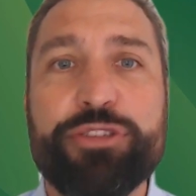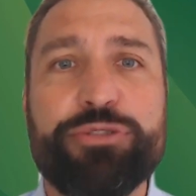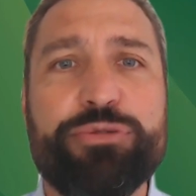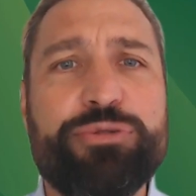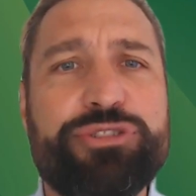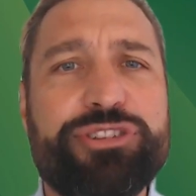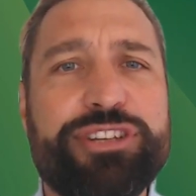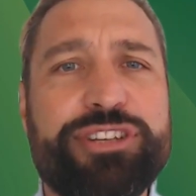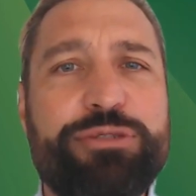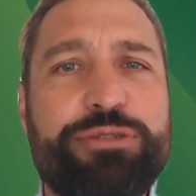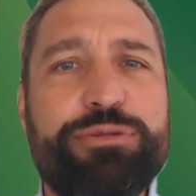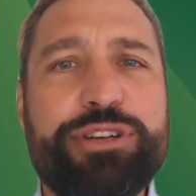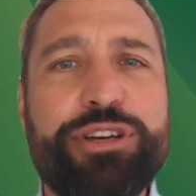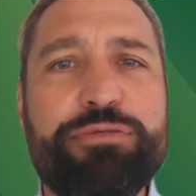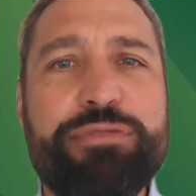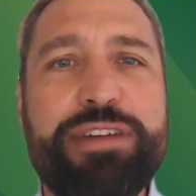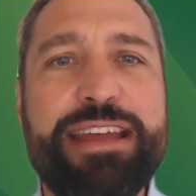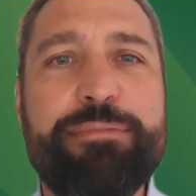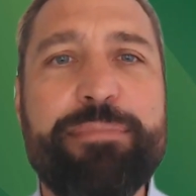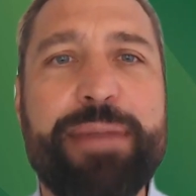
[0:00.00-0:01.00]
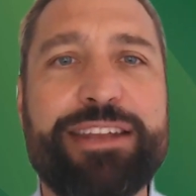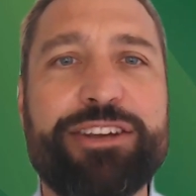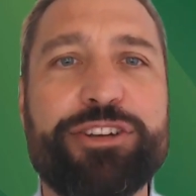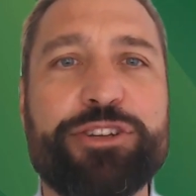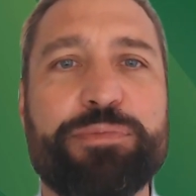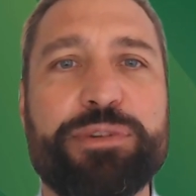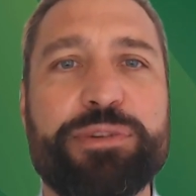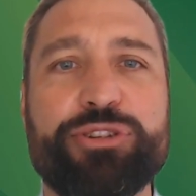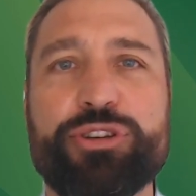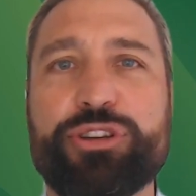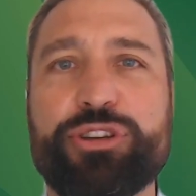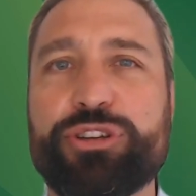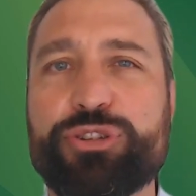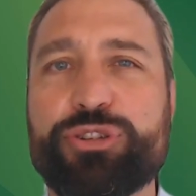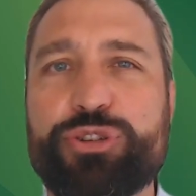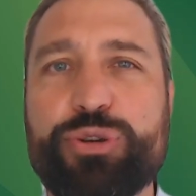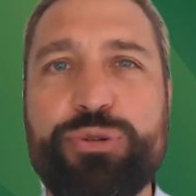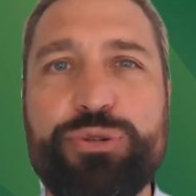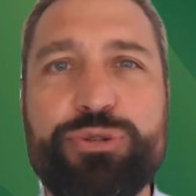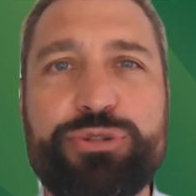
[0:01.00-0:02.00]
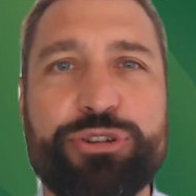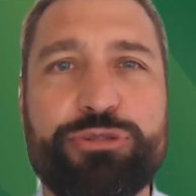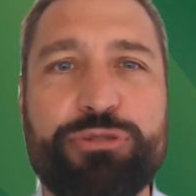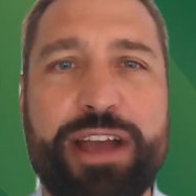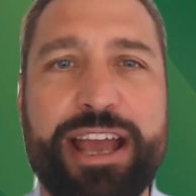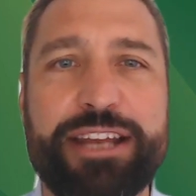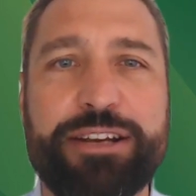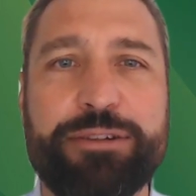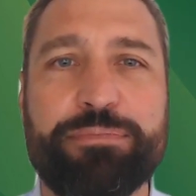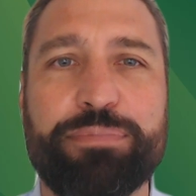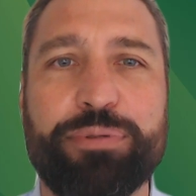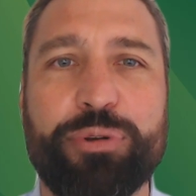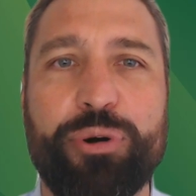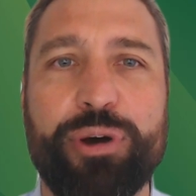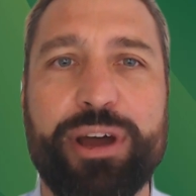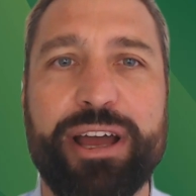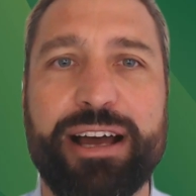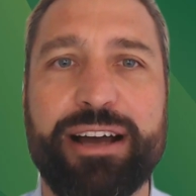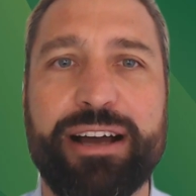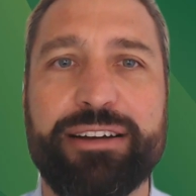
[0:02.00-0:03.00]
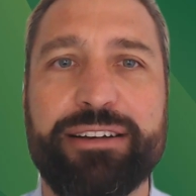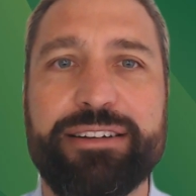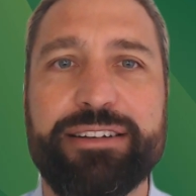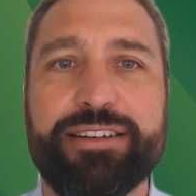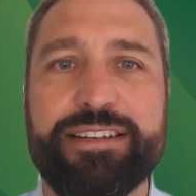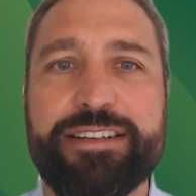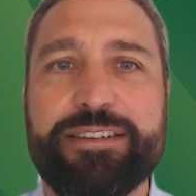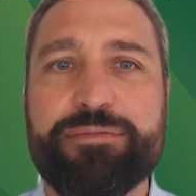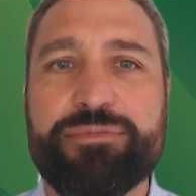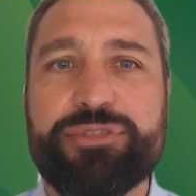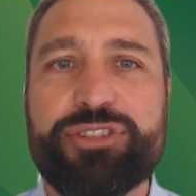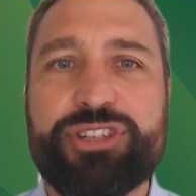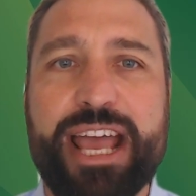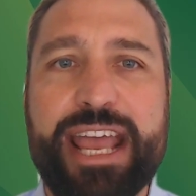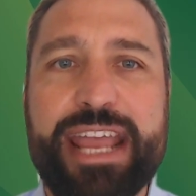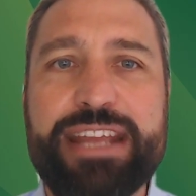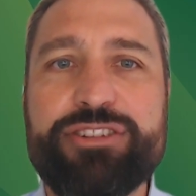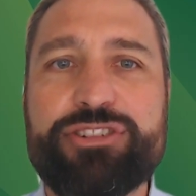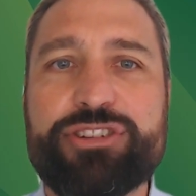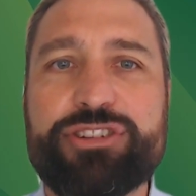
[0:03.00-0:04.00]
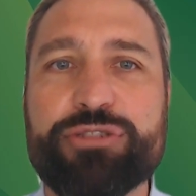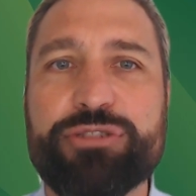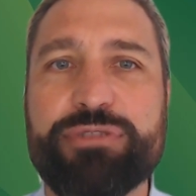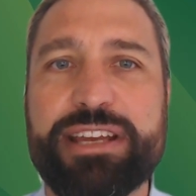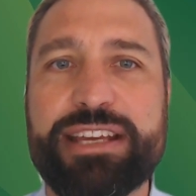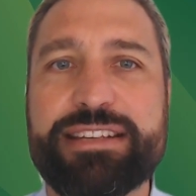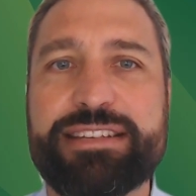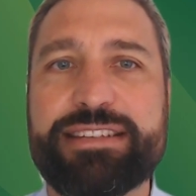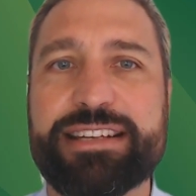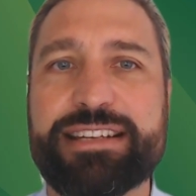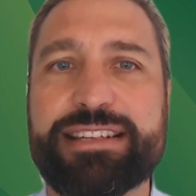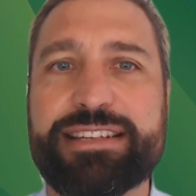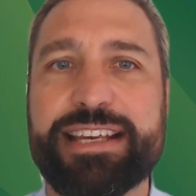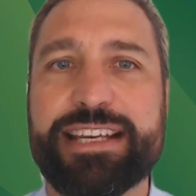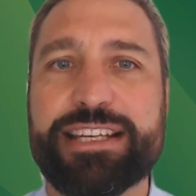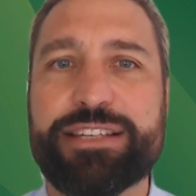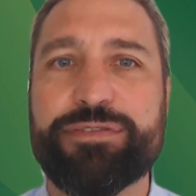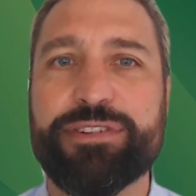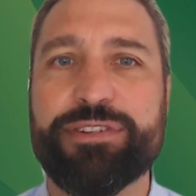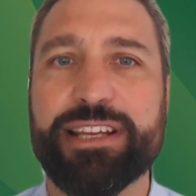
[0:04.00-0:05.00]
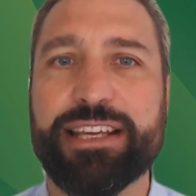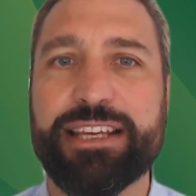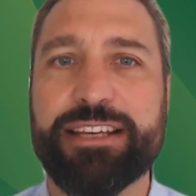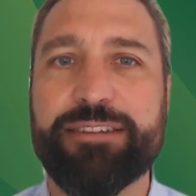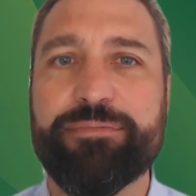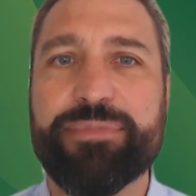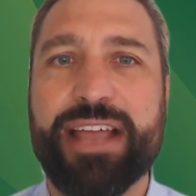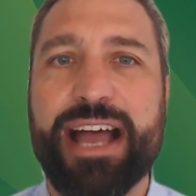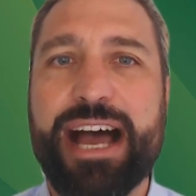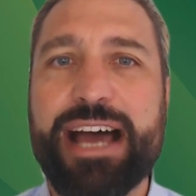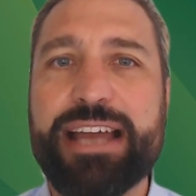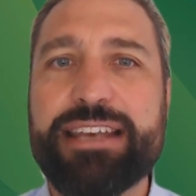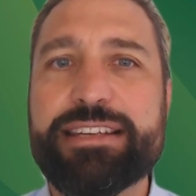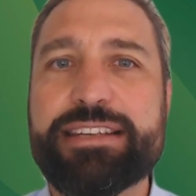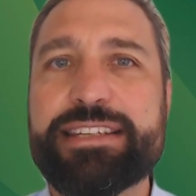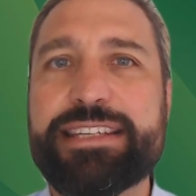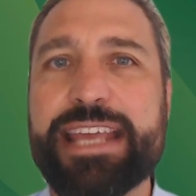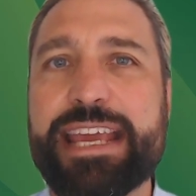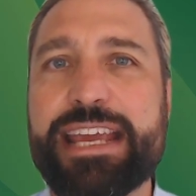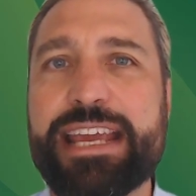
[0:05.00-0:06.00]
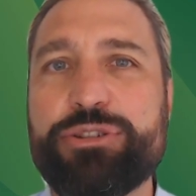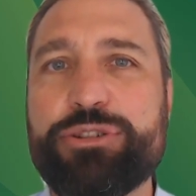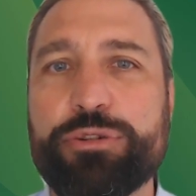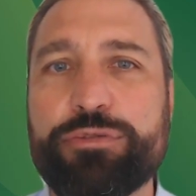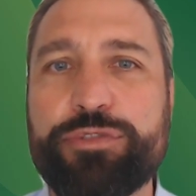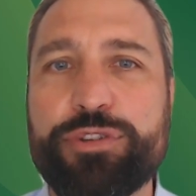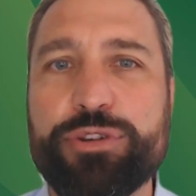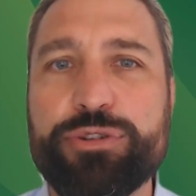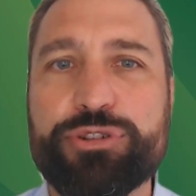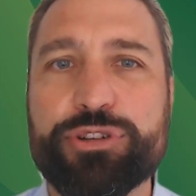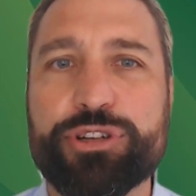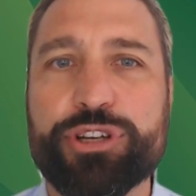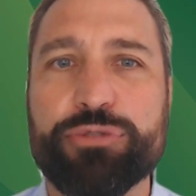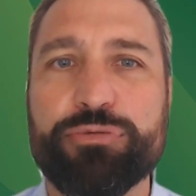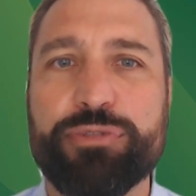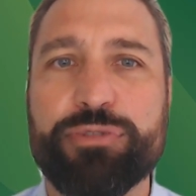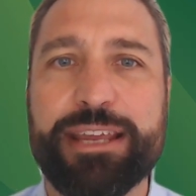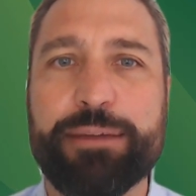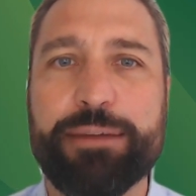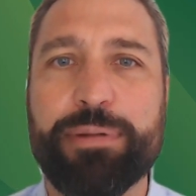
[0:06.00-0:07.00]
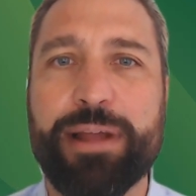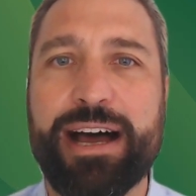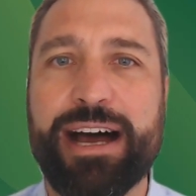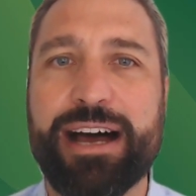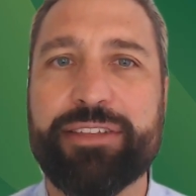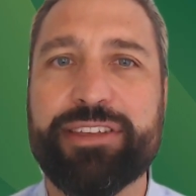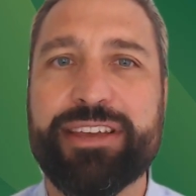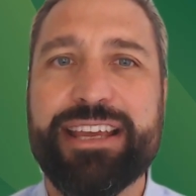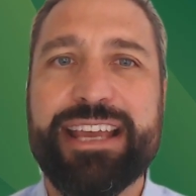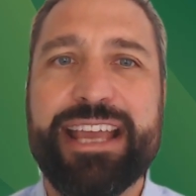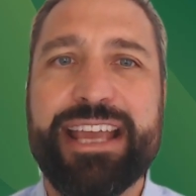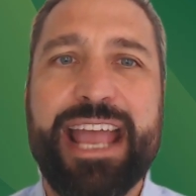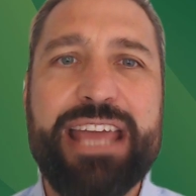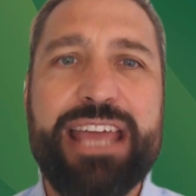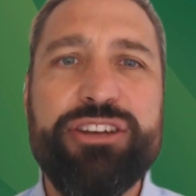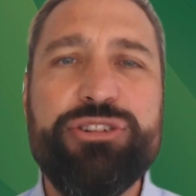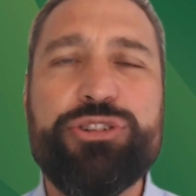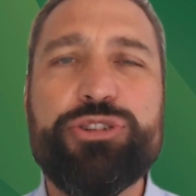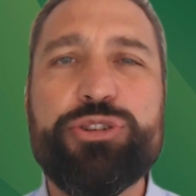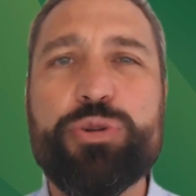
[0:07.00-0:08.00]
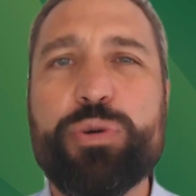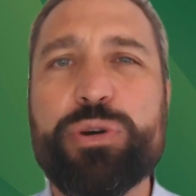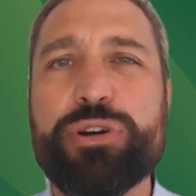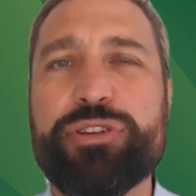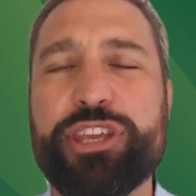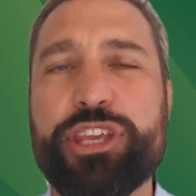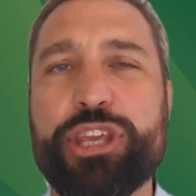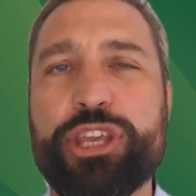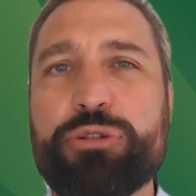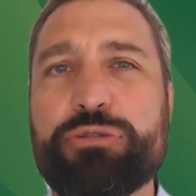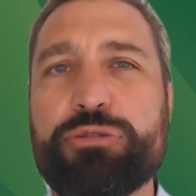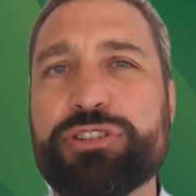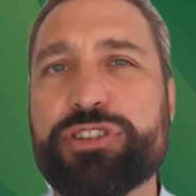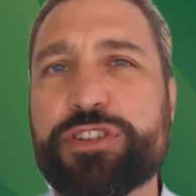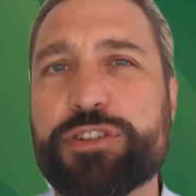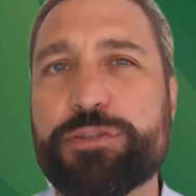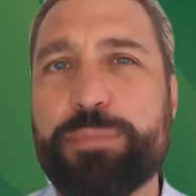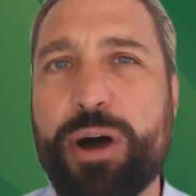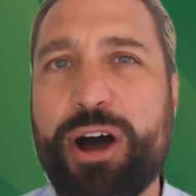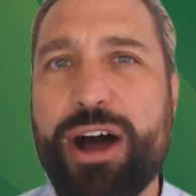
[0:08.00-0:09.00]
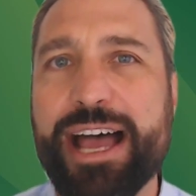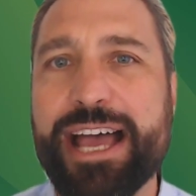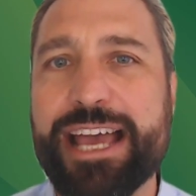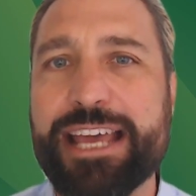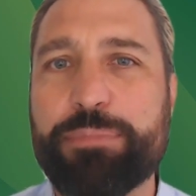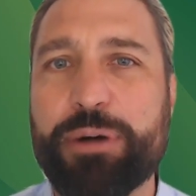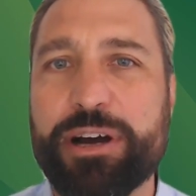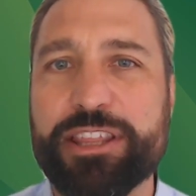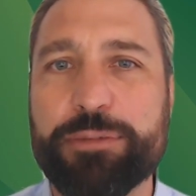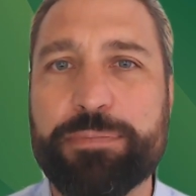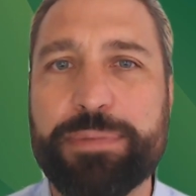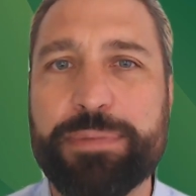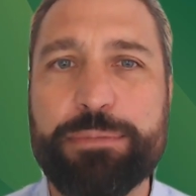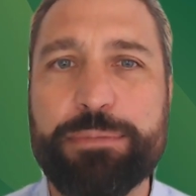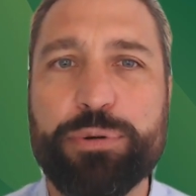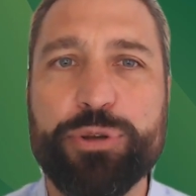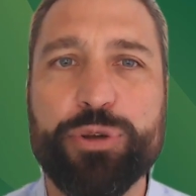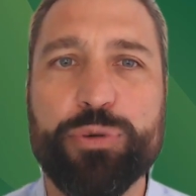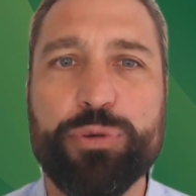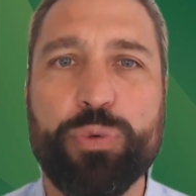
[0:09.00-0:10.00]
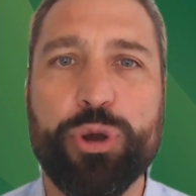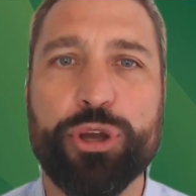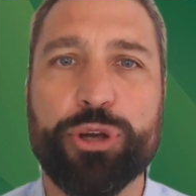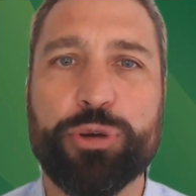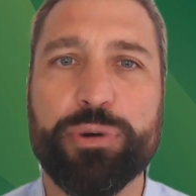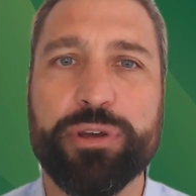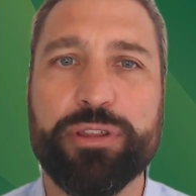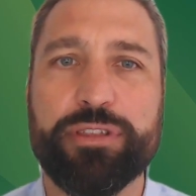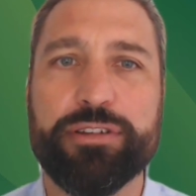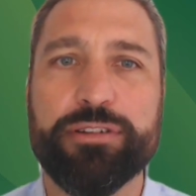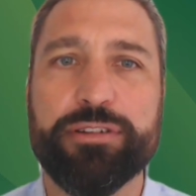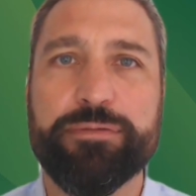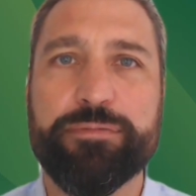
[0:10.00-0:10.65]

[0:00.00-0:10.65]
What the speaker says: Through skilled career management, you can choose a great employer, change careers successfully, understand your future career path, and ensure that you're inspired by the people you work with.